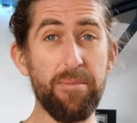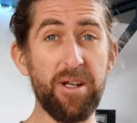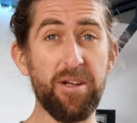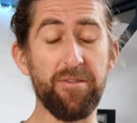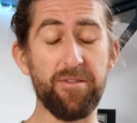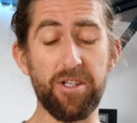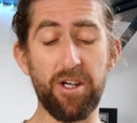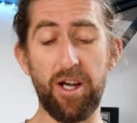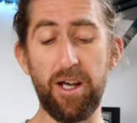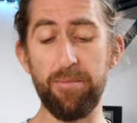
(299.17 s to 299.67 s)
a bit
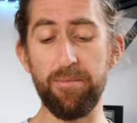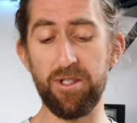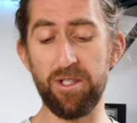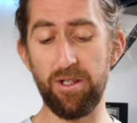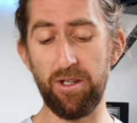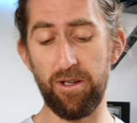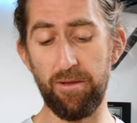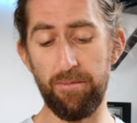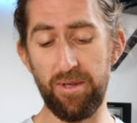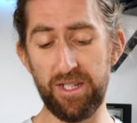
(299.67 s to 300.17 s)
of time
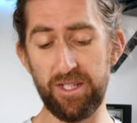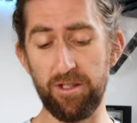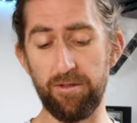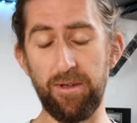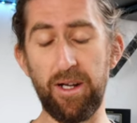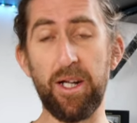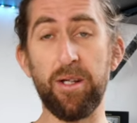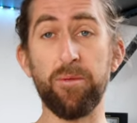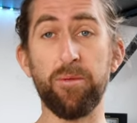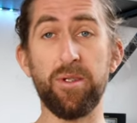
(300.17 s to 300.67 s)
to mess
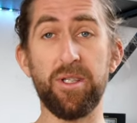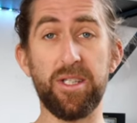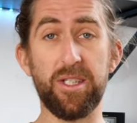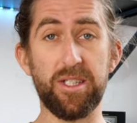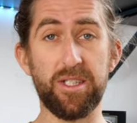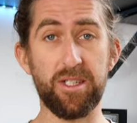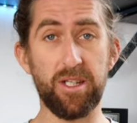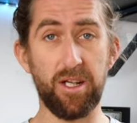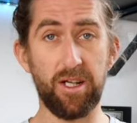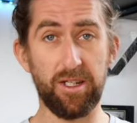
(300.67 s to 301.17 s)
around with
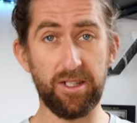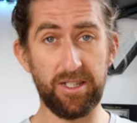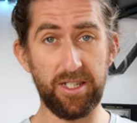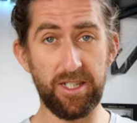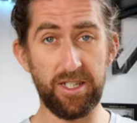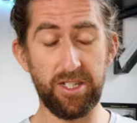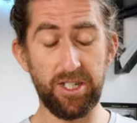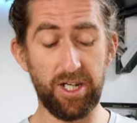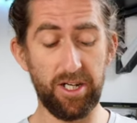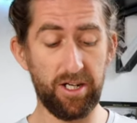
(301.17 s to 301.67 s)
this
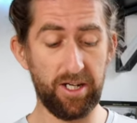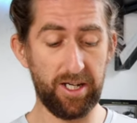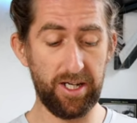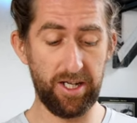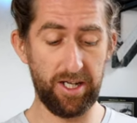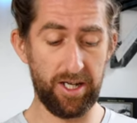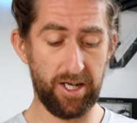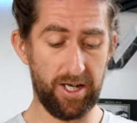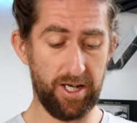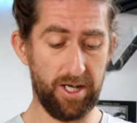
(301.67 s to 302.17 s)

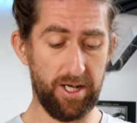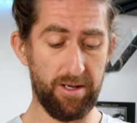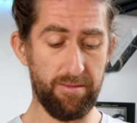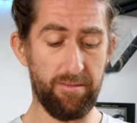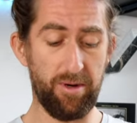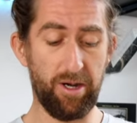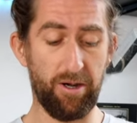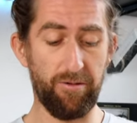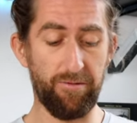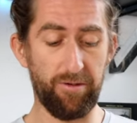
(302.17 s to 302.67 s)
DJI
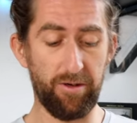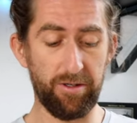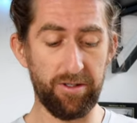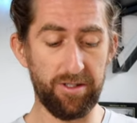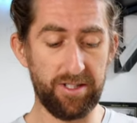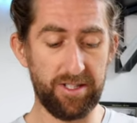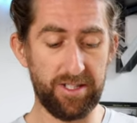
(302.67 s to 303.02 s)
microphone